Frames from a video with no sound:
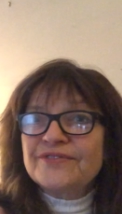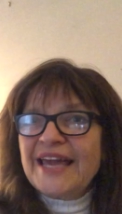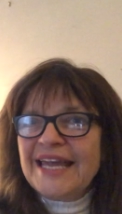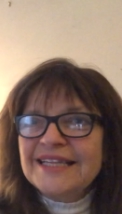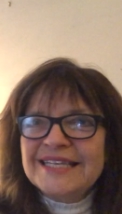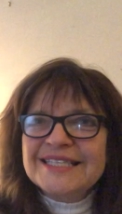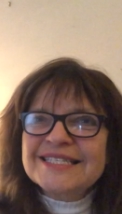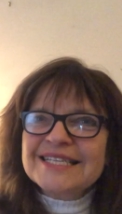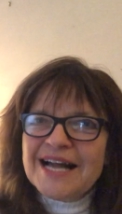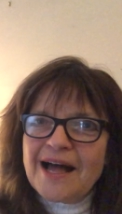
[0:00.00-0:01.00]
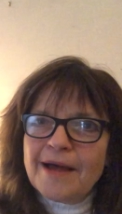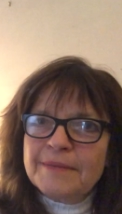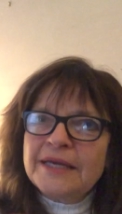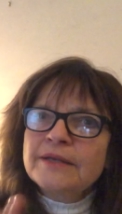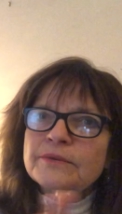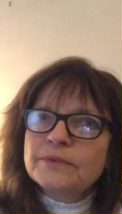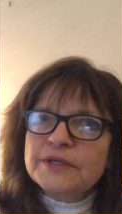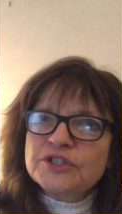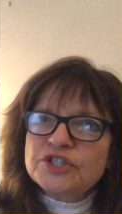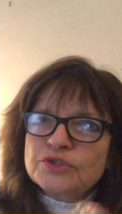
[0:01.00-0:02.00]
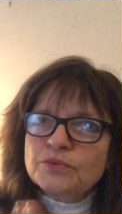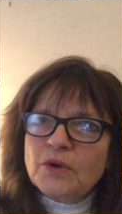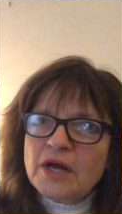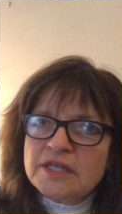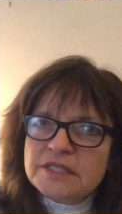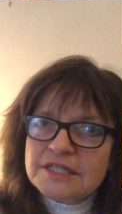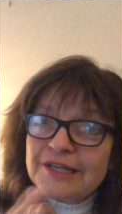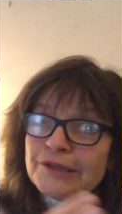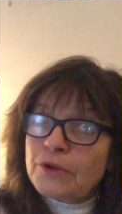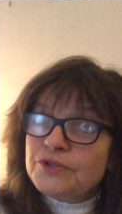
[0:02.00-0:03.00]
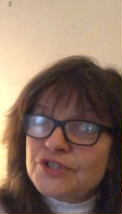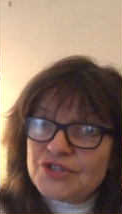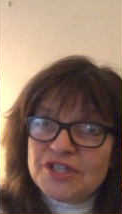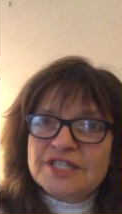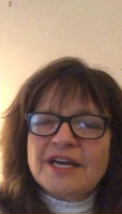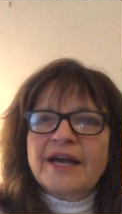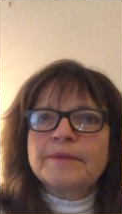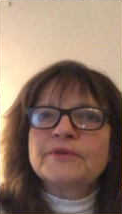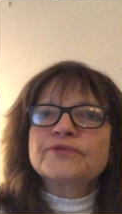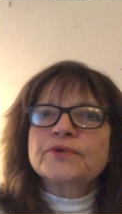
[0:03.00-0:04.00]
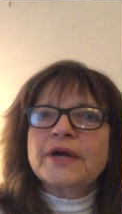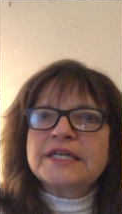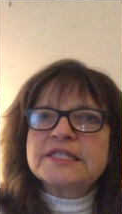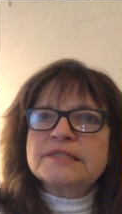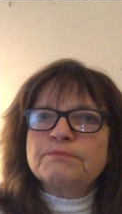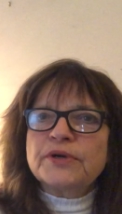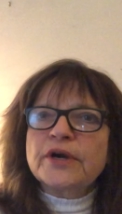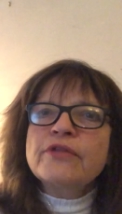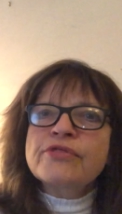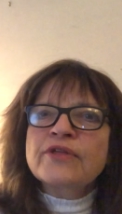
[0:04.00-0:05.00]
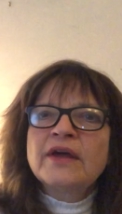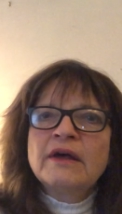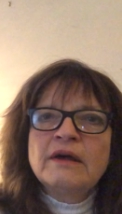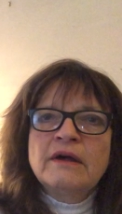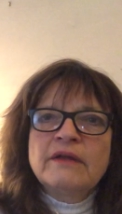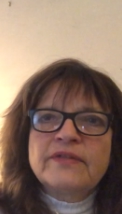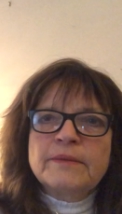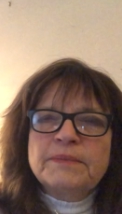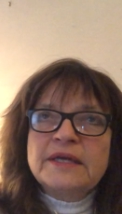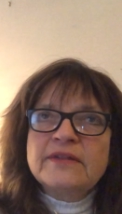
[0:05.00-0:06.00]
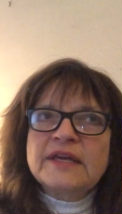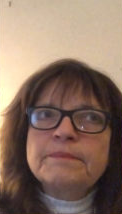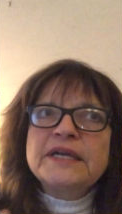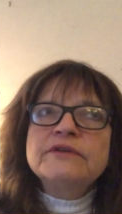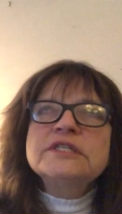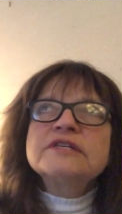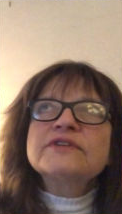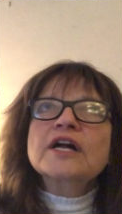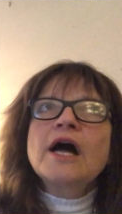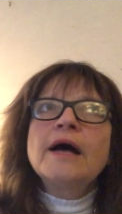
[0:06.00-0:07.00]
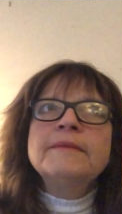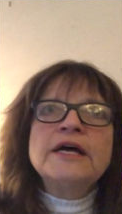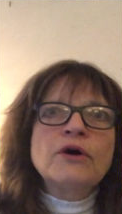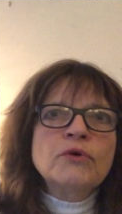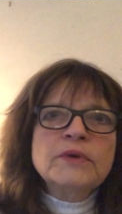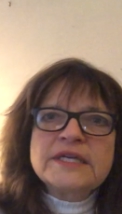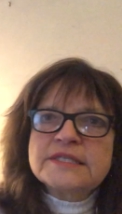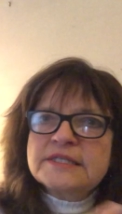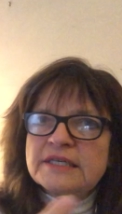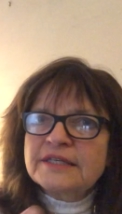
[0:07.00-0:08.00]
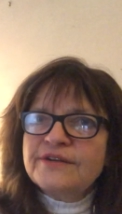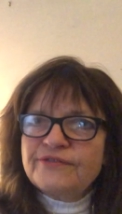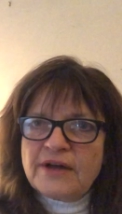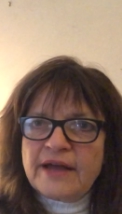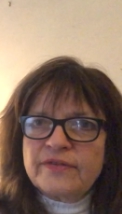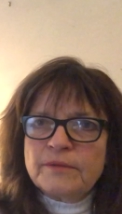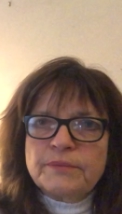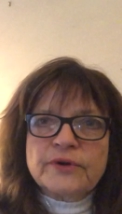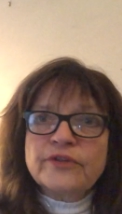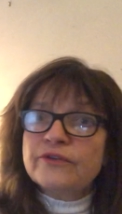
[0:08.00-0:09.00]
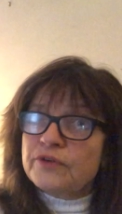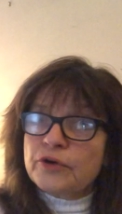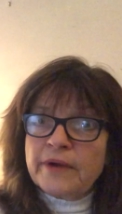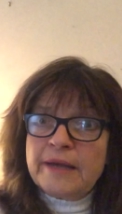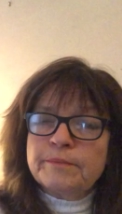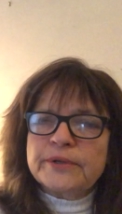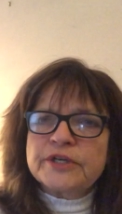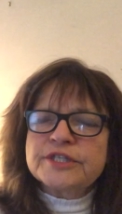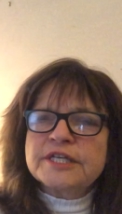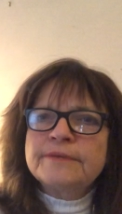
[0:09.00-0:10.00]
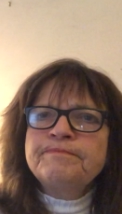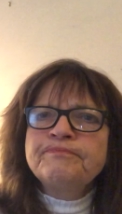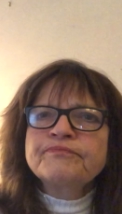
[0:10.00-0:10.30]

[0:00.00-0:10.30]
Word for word: of Halley's Comet, which was close to the time of Christ's birth. The, the appearance of a comet always signified the birth of a great person.